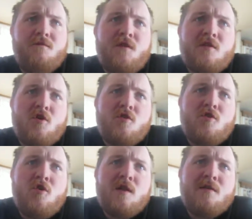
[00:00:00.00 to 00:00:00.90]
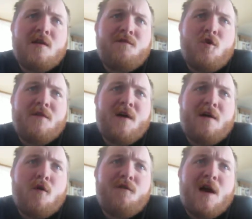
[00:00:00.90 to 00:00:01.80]
Russell also, who lives at
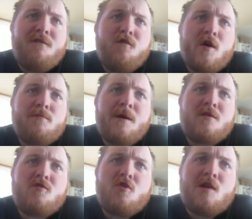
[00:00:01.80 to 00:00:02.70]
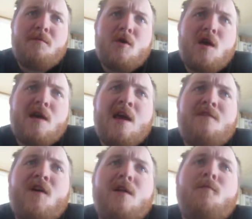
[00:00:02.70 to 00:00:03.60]
4505 Forest Peak Circle in Marietta,
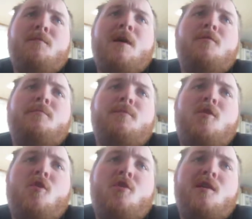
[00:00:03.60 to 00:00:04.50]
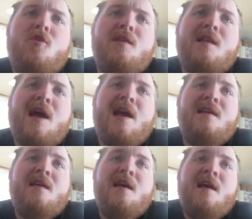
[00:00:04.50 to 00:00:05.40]
had filed for bankruptcy earlier in the
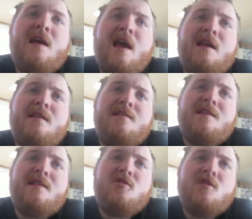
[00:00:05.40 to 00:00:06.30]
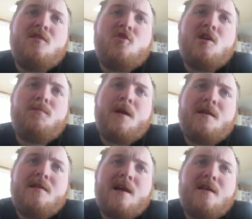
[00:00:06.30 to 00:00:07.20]
day. And in the decision, Judge
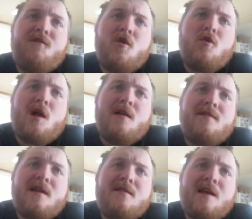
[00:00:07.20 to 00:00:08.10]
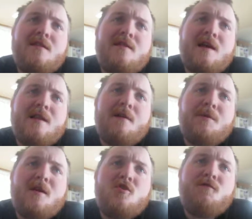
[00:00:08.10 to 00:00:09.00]
Brentley cited federal laws that states that a
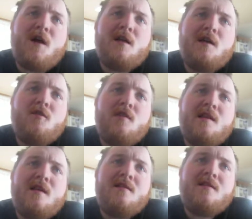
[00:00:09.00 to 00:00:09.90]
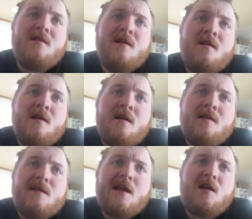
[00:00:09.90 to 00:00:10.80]
petition filed under this
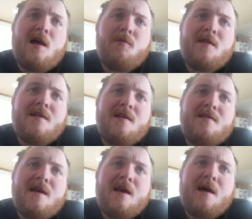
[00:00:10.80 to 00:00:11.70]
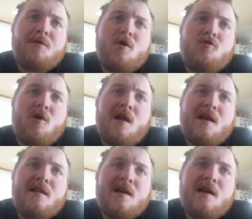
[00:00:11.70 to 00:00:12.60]
title operates as a state applicable to
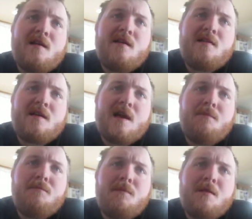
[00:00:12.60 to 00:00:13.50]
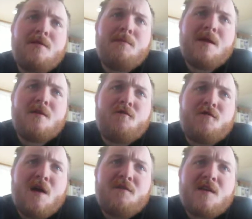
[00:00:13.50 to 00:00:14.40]
all entities at commencement
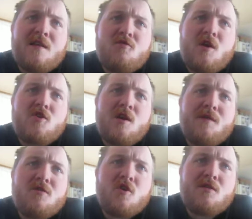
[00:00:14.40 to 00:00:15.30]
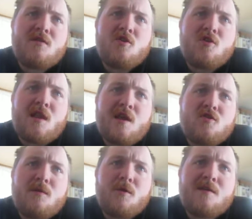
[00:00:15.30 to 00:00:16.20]
of continuation of a judicial
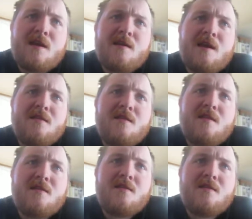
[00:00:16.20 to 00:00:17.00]
action or proceeding against it.